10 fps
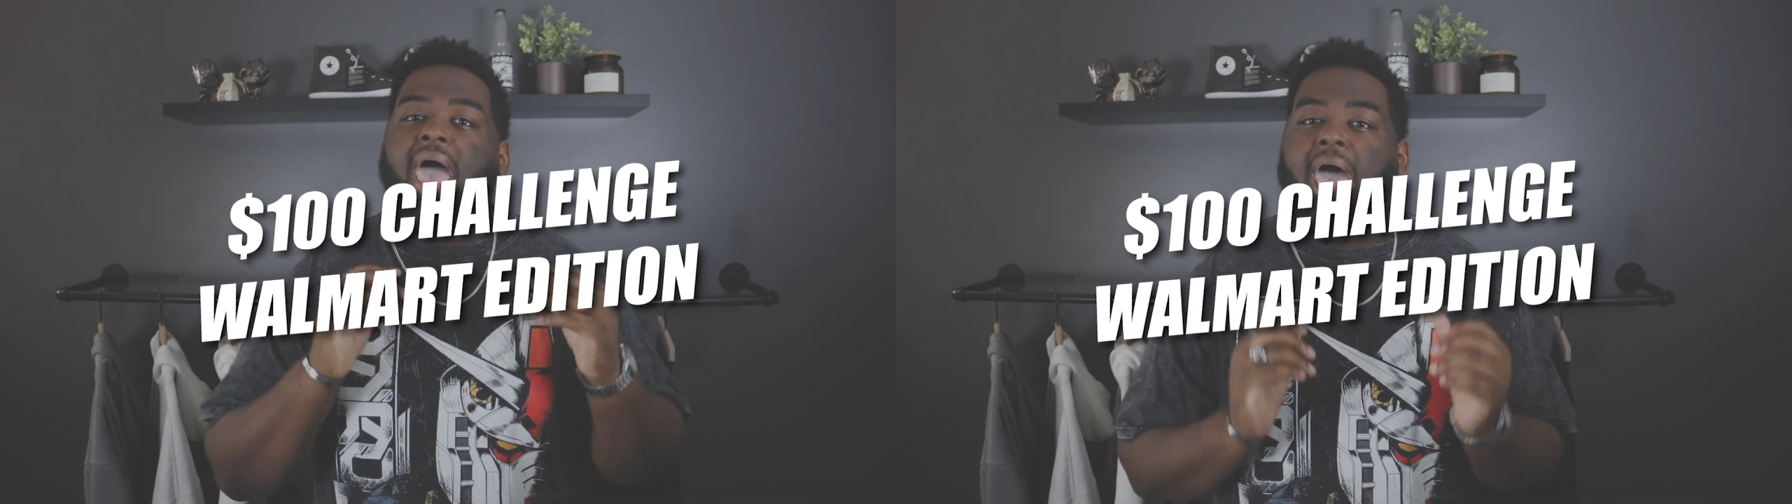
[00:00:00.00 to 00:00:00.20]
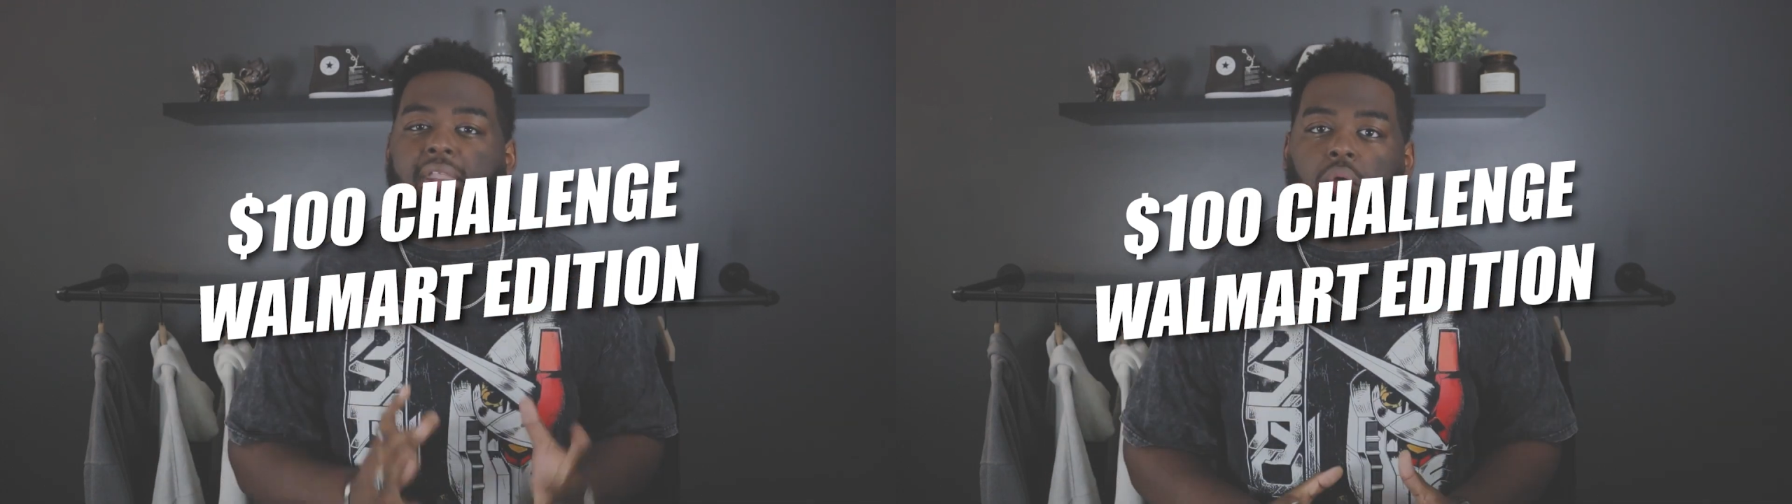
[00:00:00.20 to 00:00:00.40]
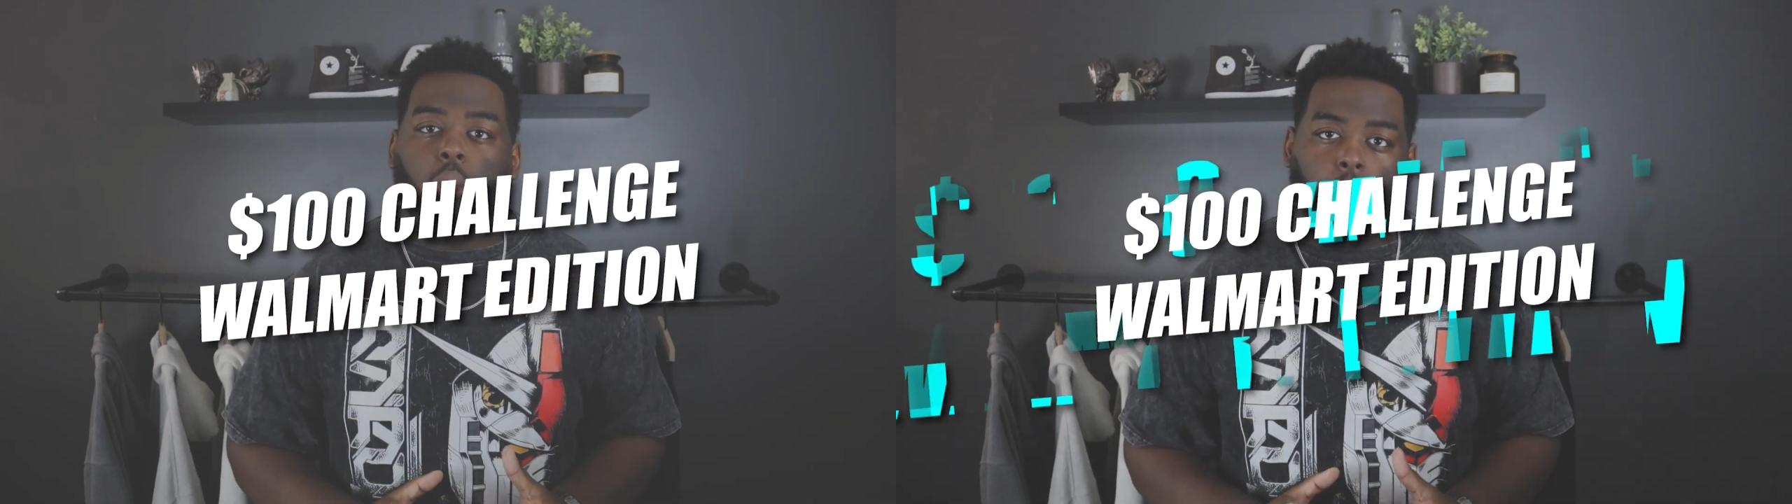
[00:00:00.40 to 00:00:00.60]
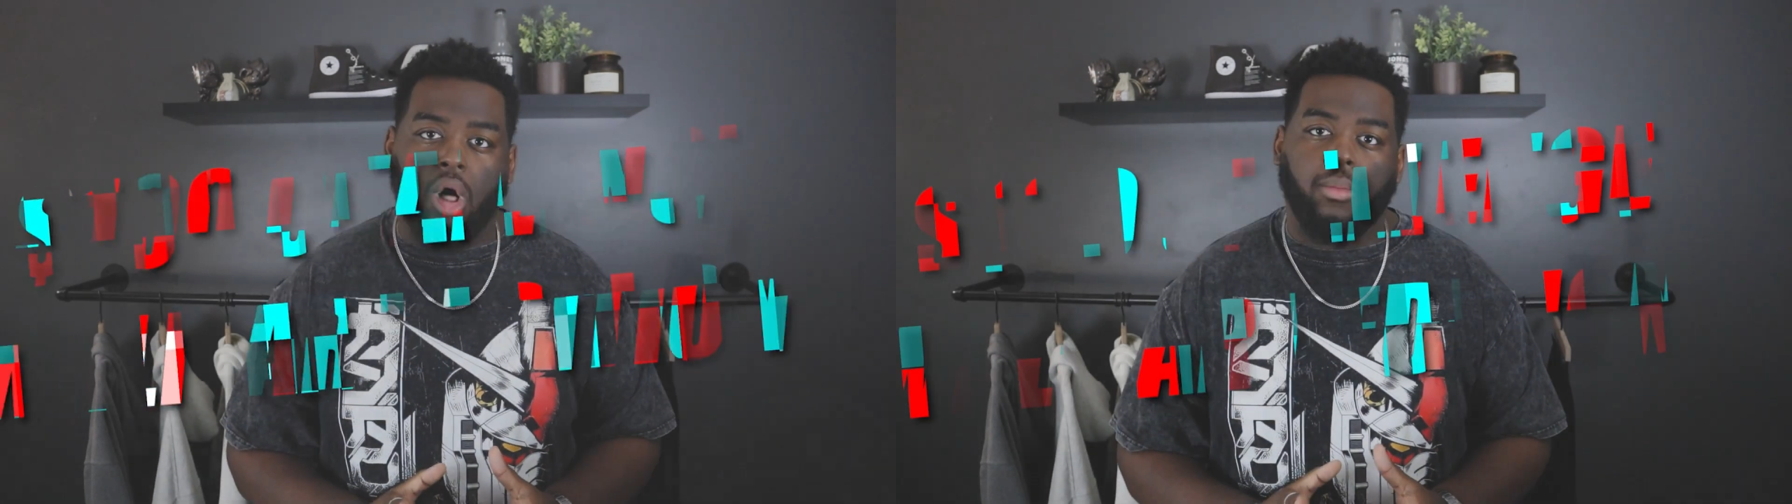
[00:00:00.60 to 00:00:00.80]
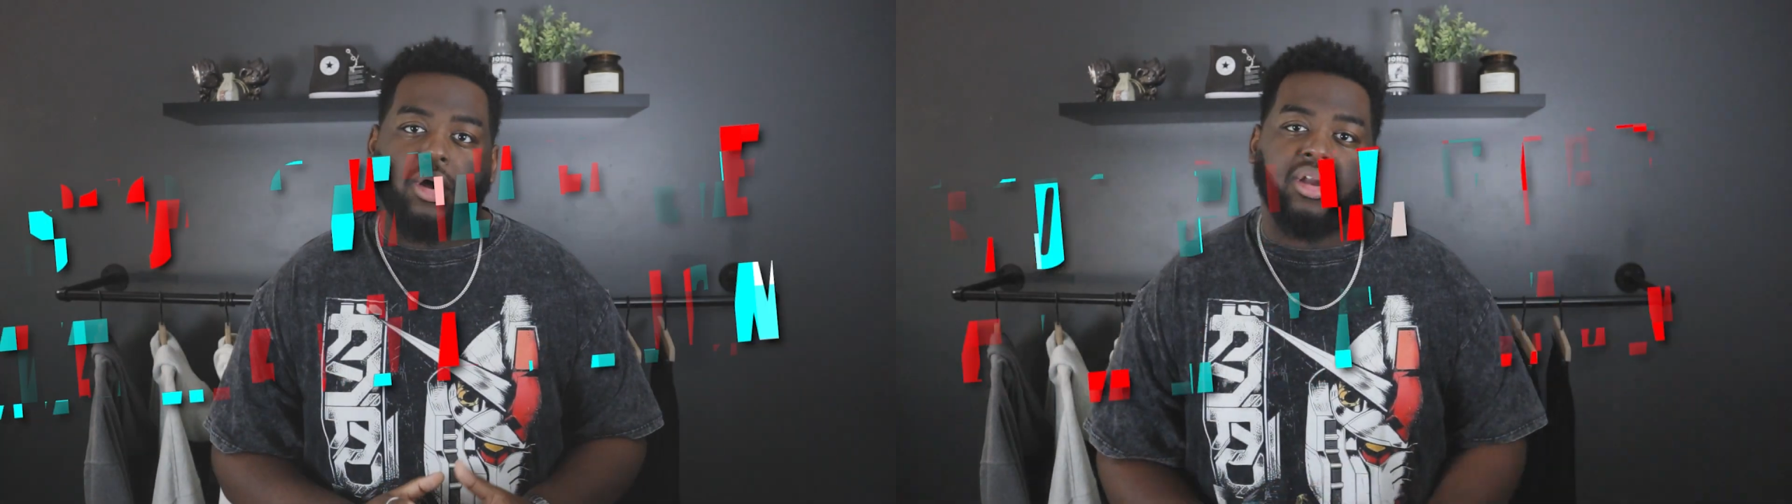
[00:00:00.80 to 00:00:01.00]
at
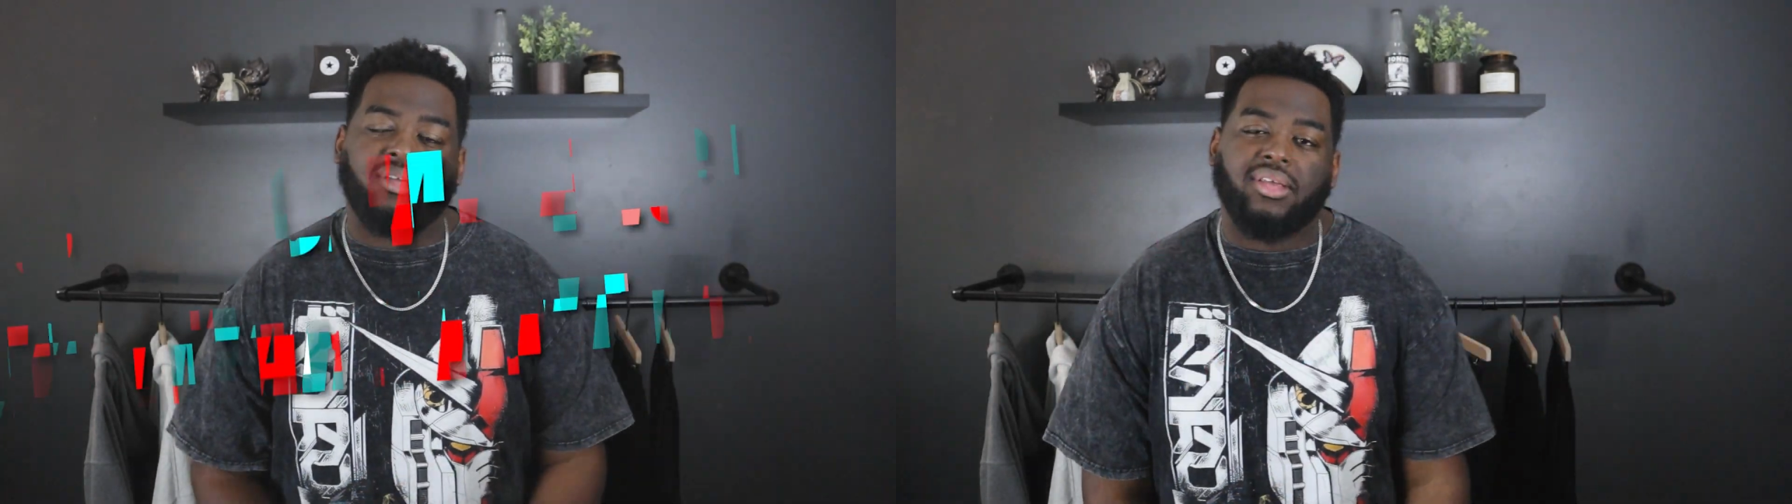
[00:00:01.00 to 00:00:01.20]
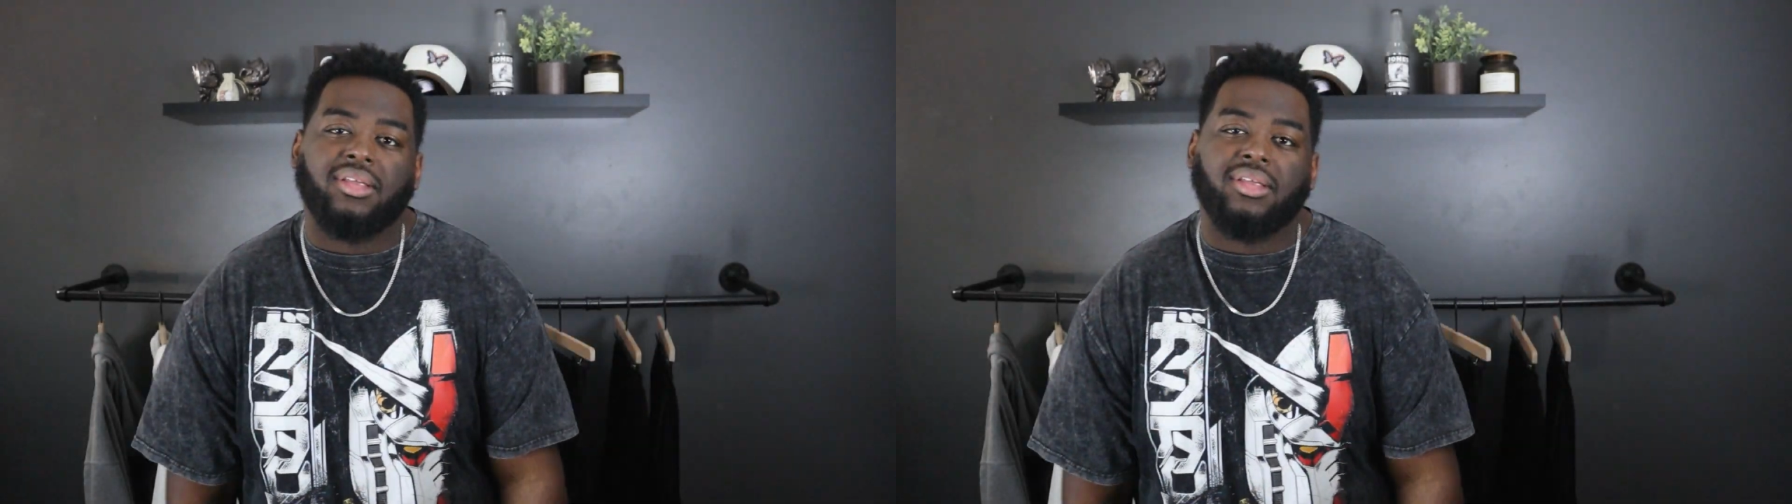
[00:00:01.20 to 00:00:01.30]
Walmart.